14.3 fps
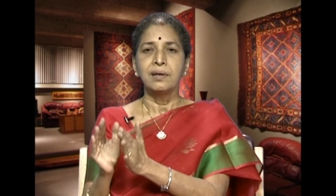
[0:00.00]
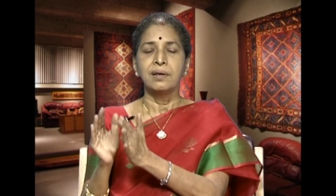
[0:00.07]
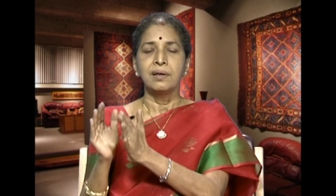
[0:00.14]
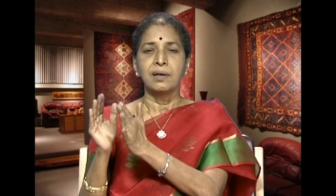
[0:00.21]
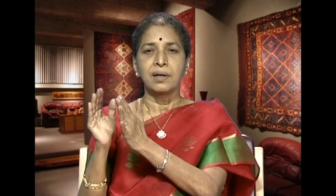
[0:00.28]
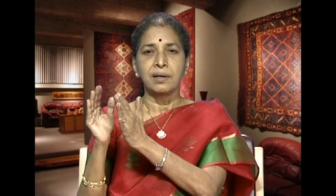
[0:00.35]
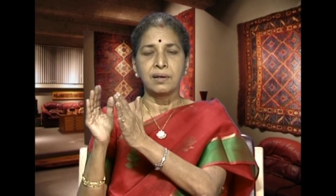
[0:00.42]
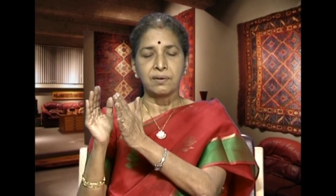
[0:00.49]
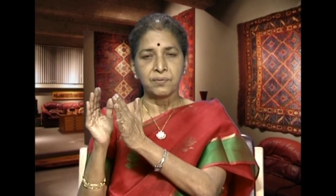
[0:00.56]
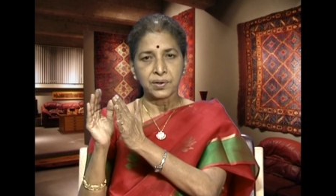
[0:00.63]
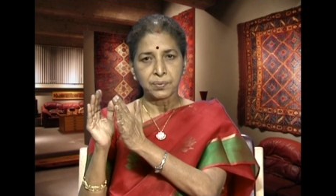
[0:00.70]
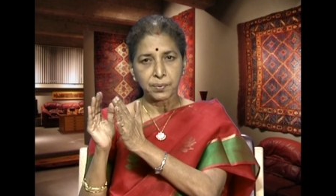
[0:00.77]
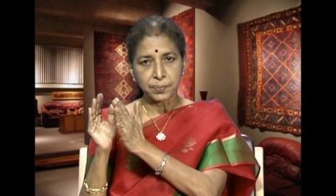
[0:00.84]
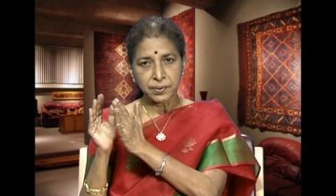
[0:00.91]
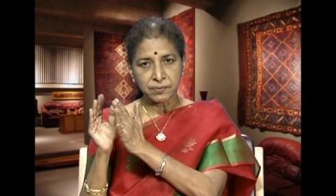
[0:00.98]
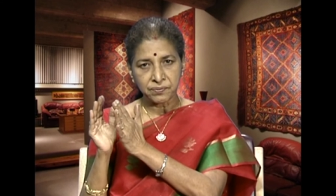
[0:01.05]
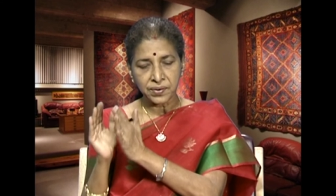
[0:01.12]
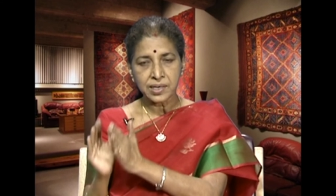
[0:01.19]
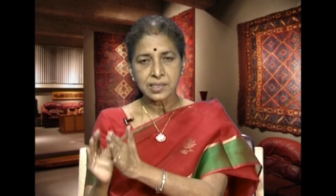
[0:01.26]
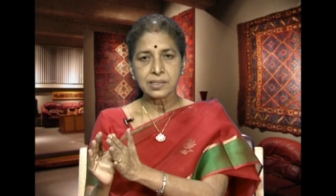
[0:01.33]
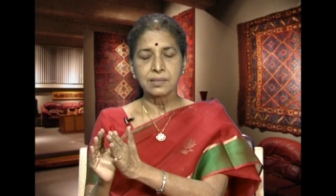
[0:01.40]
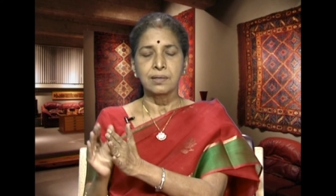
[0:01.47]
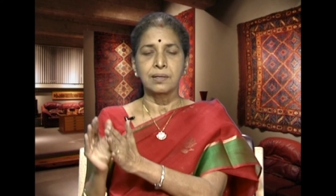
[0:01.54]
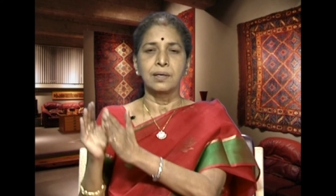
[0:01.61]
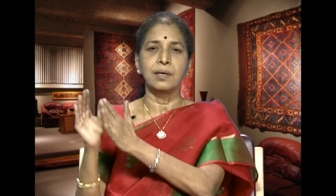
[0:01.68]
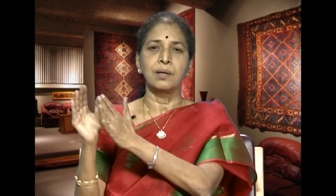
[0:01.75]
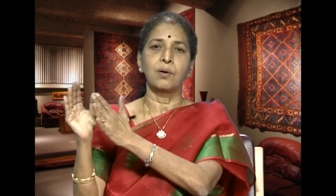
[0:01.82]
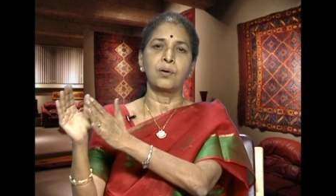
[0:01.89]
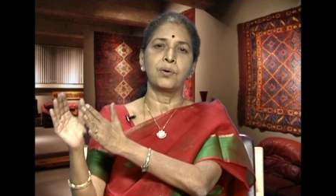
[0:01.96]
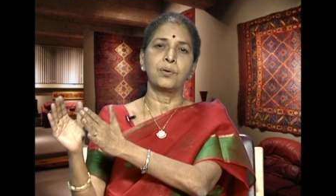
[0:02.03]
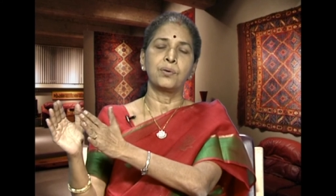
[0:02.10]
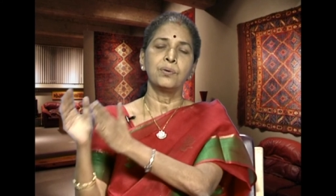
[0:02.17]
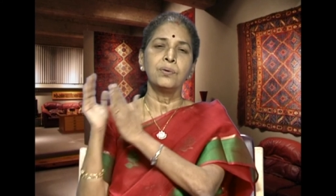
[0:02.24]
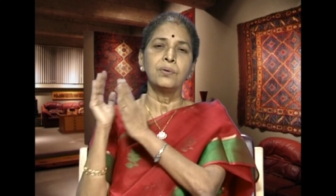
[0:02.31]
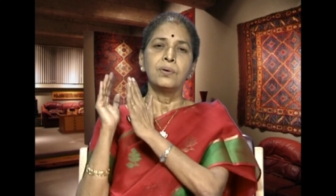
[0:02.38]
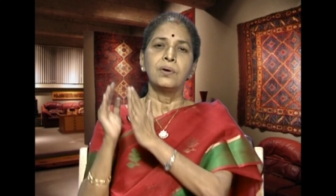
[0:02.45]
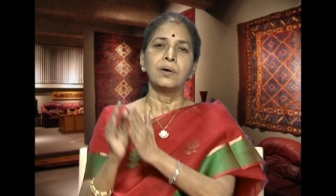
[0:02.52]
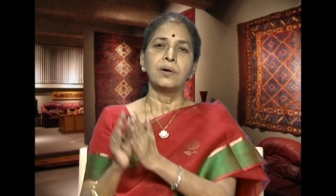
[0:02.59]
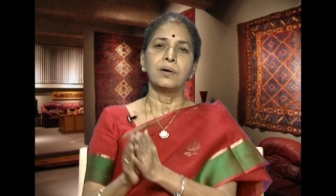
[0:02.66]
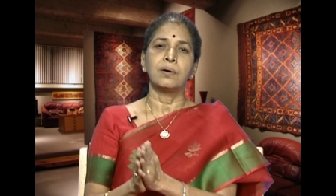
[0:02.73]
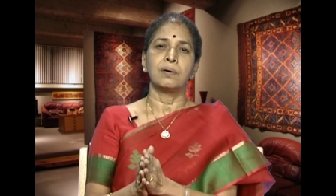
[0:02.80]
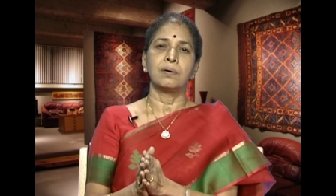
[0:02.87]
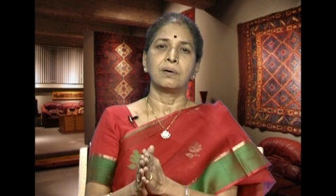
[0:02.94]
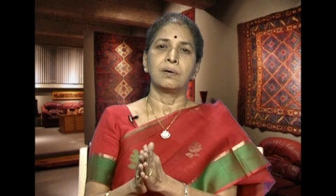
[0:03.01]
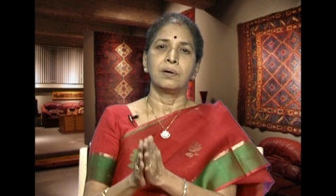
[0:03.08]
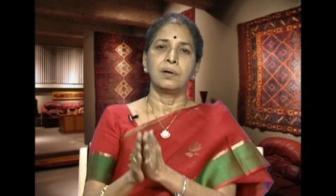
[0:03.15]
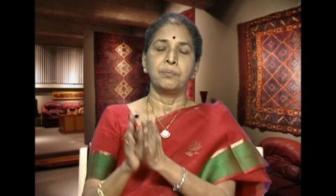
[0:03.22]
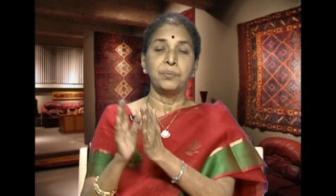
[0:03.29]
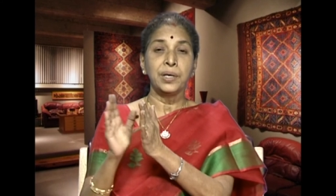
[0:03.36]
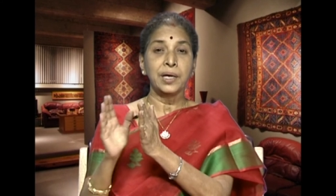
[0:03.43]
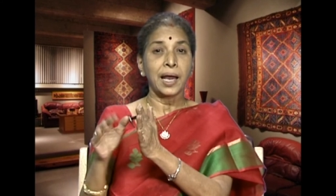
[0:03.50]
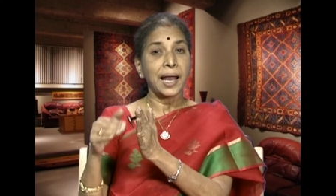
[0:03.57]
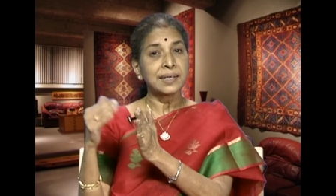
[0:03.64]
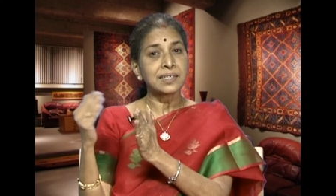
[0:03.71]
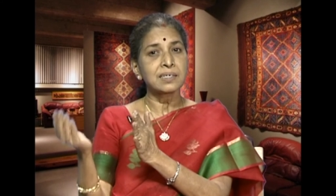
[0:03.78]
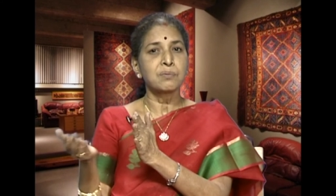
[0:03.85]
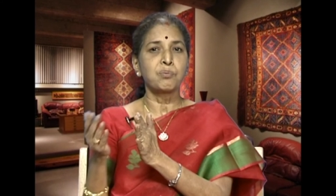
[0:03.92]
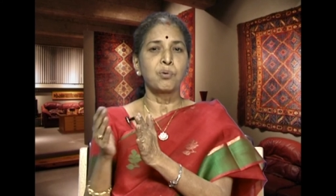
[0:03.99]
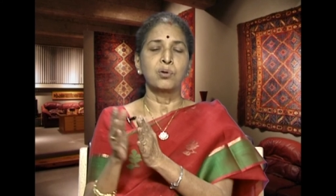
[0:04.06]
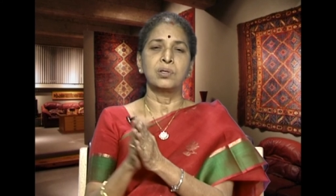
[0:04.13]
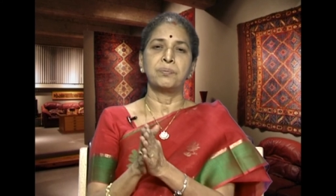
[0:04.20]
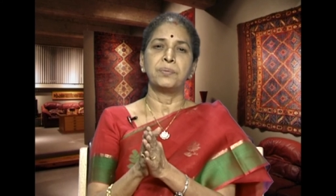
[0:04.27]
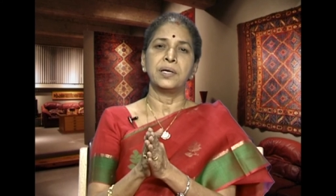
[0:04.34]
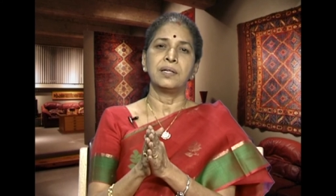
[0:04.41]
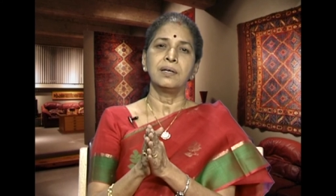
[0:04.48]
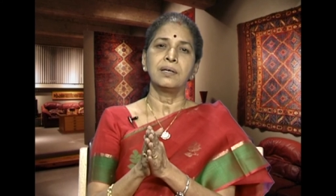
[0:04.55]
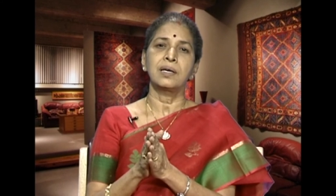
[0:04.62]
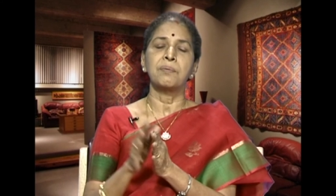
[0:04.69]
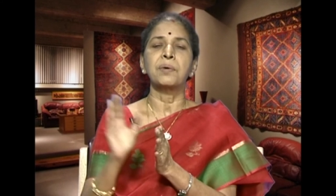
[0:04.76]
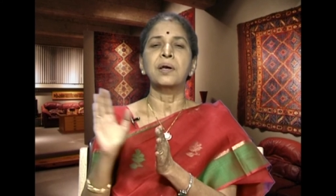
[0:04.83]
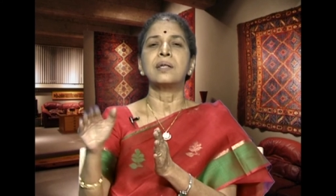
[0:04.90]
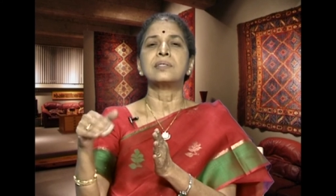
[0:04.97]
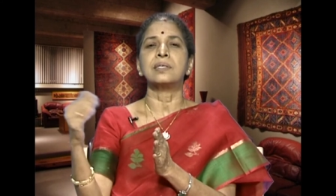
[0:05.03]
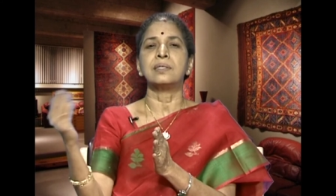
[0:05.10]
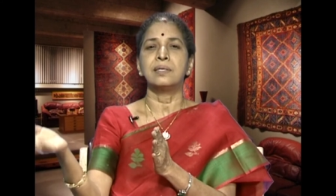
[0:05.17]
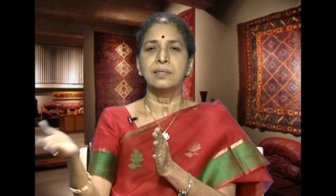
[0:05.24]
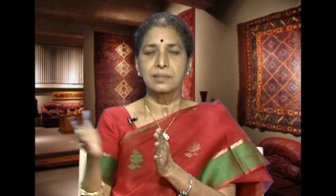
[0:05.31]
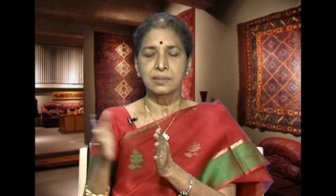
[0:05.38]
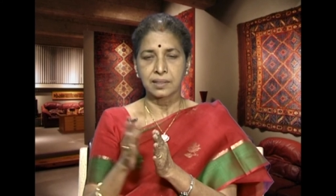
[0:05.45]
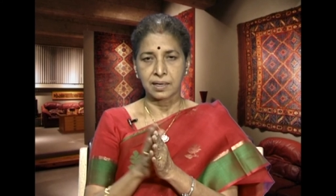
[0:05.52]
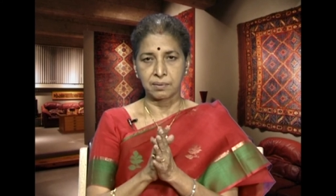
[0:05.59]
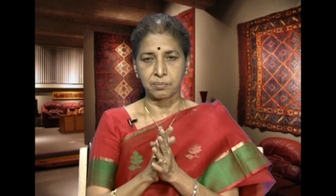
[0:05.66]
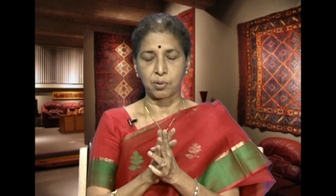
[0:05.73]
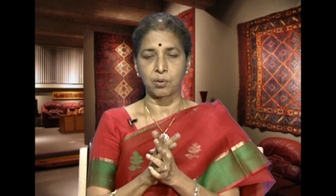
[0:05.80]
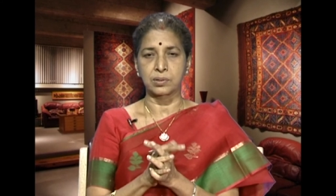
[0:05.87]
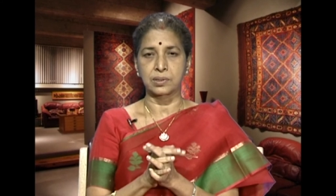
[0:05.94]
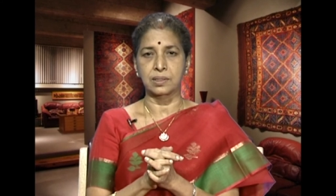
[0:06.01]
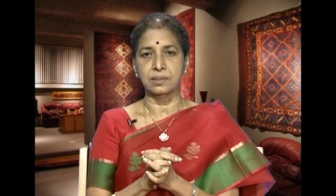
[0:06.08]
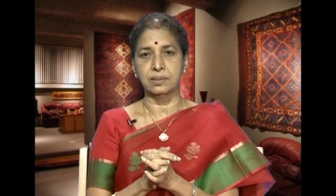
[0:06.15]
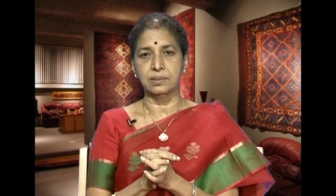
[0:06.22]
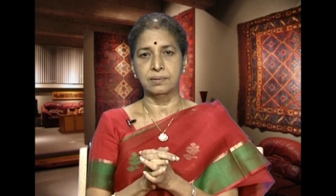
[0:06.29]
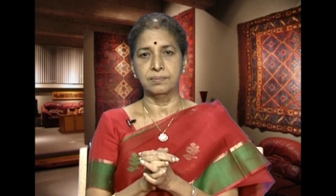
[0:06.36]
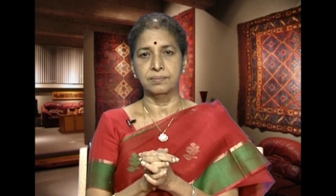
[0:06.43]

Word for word: and it will be fresh in order to uh, be acted upon the, by the chemicals in the second process.